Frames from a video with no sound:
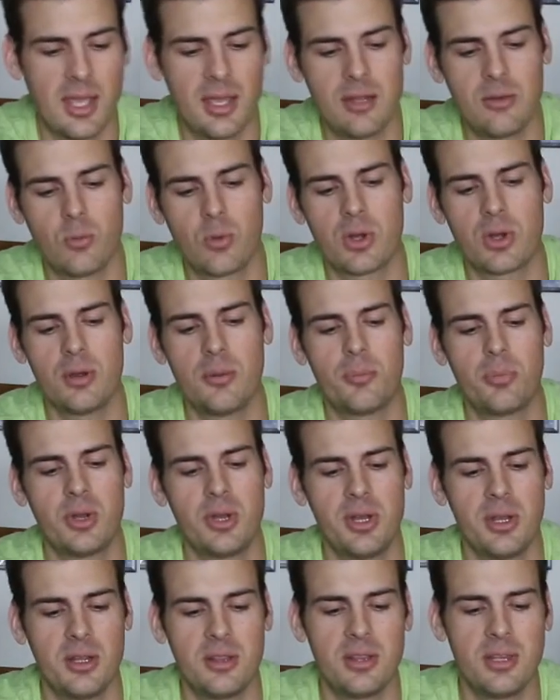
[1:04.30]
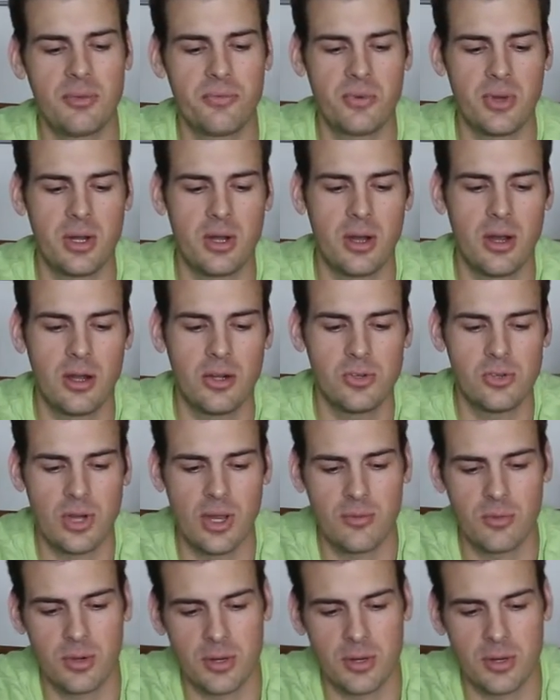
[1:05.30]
And we're going to put in a different hard drive.